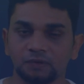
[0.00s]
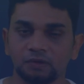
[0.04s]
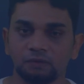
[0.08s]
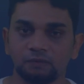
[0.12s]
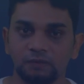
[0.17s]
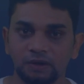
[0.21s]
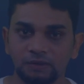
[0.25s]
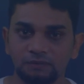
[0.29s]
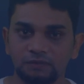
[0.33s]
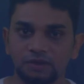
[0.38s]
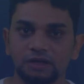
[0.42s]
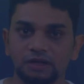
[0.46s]

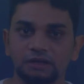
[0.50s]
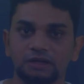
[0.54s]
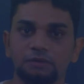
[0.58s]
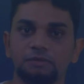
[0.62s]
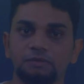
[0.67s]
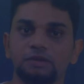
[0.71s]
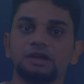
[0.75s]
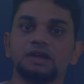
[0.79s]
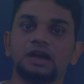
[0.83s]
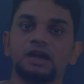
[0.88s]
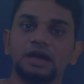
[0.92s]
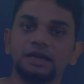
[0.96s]
When we are
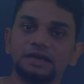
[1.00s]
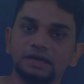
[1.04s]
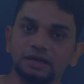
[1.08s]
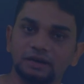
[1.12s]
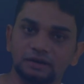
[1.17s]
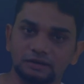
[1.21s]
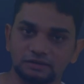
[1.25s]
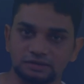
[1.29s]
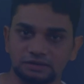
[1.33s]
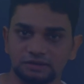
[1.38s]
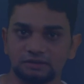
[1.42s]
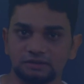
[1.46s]
giving high
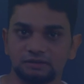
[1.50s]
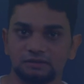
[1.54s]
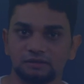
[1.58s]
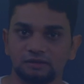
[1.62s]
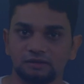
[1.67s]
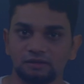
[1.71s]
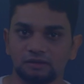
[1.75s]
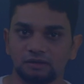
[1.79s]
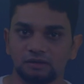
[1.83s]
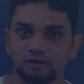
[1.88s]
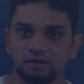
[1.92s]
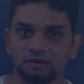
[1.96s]
energy,
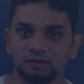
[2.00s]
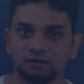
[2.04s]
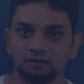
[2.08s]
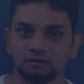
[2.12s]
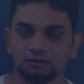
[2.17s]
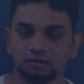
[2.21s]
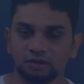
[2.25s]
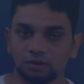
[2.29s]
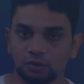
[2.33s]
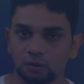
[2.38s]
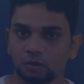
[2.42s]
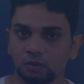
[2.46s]

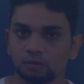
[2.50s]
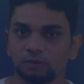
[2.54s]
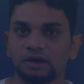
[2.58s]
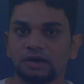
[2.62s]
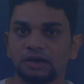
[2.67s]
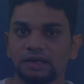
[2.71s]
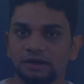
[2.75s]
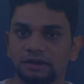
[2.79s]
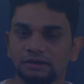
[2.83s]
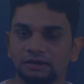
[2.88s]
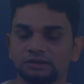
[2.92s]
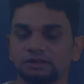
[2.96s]
the normal
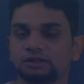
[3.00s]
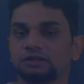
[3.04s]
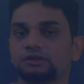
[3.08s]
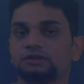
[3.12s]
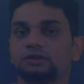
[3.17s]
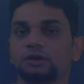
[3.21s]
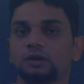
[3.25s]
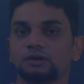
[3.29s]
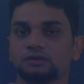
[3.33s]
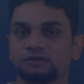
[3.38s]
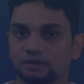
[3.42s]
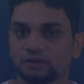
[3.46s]
energy is
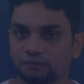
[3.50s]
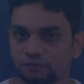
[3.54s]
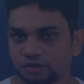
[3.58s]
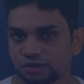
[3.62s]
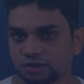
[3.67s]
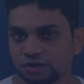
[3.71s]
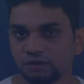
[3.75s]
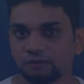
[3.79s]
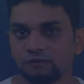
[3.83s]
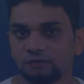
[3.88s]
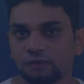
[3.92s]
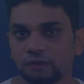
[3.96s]
not
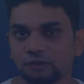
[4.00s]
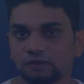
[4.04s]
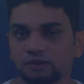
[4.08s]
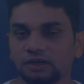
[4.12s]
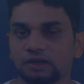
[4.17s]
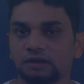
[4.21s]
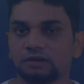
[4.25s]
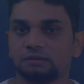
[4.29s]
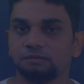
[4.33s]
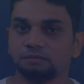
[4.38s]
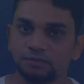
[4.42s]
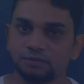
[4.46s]
sufficient for
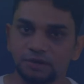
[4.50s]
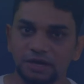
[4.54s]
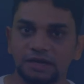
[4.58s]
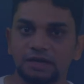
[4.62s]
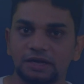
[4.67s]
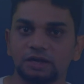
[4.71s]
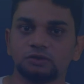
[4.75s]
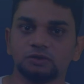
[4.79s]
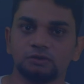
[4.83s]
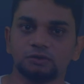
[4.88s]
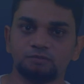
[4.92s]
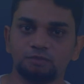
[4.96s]
the
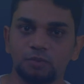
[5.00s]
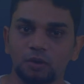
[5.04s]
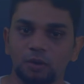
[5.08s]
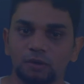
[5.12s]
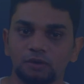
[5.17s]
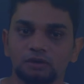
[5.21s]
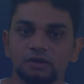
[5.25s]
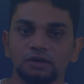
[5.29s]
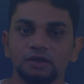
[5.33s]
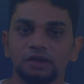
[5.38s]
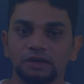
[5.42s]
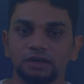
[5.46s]
breakage of
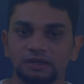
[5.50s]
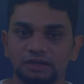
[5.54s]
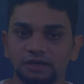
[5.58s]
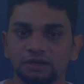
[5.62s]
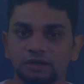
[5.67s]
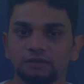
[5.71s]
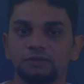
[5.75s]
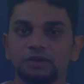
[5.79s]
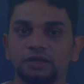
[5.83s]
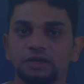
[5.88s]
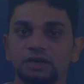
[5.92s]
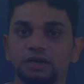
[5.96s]
bond.
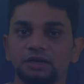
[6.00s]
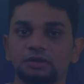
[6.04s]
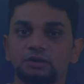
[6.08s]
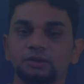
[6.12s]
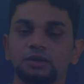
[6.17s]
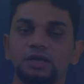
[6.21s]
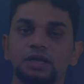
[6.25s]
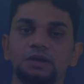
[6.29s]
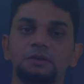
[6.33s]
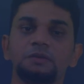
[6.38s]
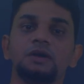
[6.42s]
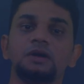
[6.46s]
Here we need to
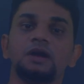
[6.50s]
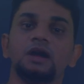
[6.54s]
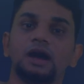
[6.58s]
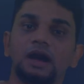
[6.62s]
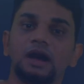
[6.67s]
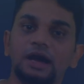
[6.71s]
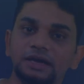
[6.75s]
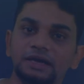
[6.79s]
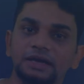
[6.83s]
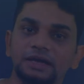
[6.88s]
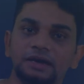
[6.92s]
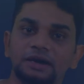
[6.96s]
give
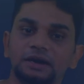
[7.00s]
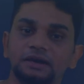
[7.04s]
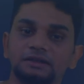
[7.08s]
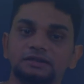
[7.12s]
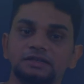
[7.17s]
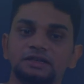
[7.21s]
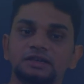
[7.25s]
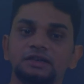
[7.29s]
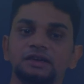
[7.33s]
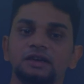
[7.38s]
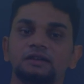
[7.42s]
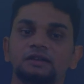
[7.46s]
high
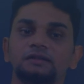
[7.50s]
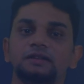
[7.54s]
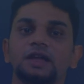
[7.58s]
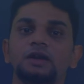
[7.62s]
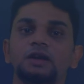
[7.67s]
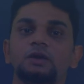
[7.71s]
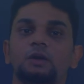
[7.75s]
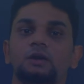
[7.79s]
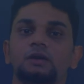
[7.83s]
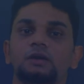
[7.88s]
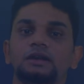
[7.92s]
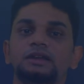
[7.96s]
energy,
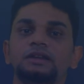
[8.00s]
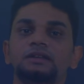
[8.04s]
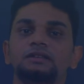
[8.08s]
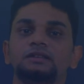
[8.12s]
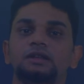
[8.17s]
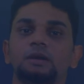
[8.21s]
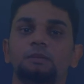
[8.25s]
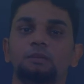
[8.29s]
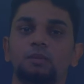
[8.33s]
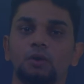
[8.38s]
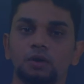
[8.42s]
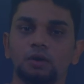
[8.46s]
then only
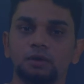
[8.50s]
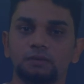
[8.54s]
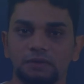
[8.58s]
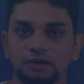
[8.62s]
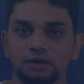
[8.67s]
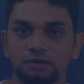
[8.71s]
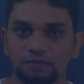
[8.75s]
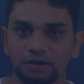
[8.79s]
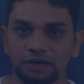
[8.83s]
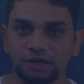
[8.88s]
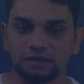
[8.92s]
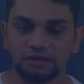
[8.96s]
the bond
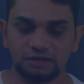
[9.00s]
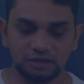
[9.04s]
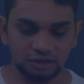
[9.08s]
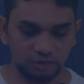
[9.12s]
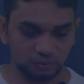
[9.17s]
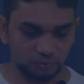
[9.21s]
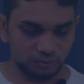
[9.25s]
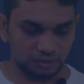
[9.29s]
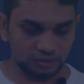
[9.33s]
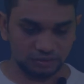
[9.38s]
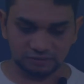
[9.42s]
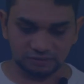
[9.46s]
will break. Here
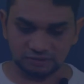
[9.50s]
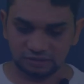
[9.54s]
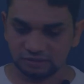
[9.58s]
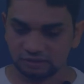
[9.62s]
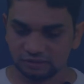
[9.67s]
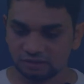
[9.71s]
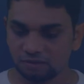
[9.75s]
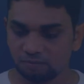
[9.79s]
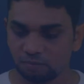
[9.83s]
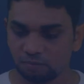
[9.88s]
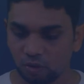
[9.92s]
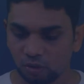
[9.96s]
you can see
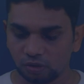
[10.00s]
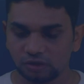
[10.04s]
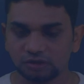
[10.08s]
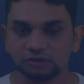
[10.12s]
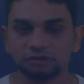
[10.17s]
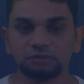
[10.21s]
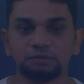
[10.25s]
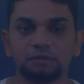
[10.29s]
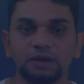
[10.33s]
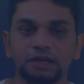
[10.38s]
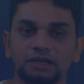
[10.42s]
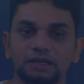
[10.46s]
the bond
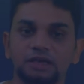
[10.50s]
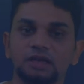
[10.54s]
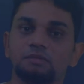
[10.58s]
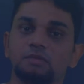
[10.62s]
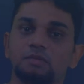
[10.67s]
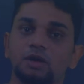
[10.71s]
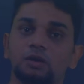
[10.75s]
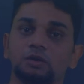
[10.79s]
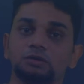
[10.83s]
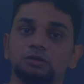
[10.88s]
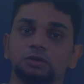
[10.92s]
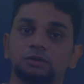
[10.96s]
is breaking
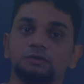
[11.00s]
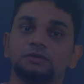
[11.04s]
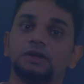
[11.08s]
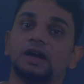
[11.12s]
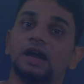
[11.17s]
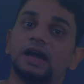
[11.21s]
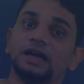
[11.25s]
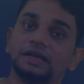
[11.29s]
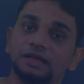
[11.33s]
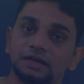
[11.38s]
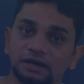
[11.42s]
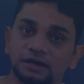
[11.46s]
because of the
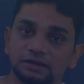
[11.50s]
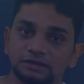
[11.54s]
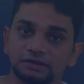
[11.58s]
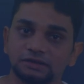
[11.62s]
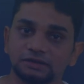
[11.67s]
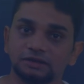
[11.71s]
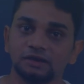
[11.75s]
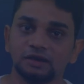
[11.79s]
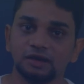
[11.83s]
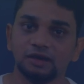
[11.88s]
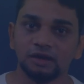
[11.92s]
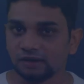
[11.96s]
high
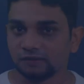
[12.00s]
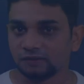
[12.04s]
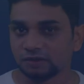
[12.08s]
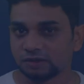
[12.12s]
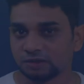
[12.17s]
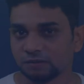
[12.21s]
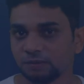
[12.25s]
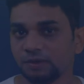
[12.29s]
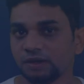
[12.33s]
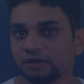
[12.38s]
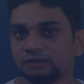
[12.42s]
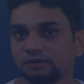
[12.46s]
energy,
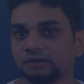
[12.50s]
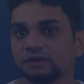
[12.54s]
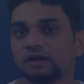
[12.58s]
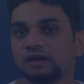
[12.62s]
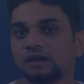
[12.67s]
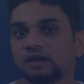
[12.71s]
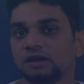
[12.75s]
which means